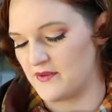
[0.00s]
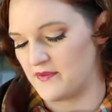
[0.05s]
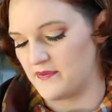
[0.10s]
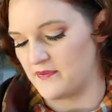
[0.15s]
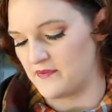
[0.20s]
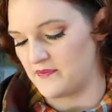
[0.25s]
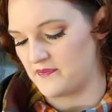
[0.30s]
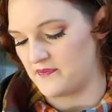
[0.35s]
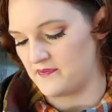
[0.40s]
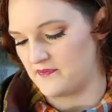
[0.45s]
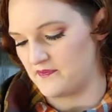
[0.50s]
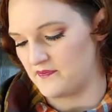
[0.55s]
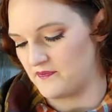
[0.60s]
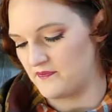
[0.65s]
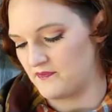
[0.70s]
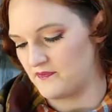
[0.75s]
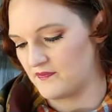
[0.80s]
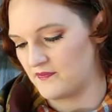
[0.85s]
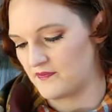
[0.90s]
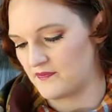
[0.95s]

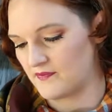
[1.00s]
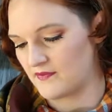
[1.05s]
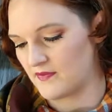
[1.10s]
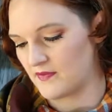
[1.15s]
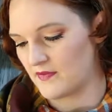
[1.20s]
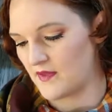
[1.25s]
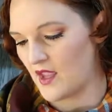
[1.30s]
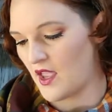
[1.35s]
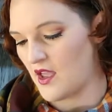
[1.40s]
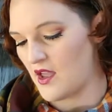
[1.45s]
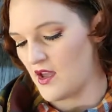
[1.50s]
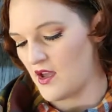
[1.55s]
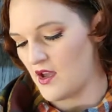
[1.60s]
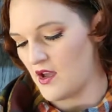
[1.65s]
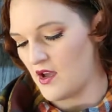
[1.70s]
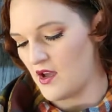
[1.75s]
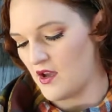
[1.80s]
(no one is talking)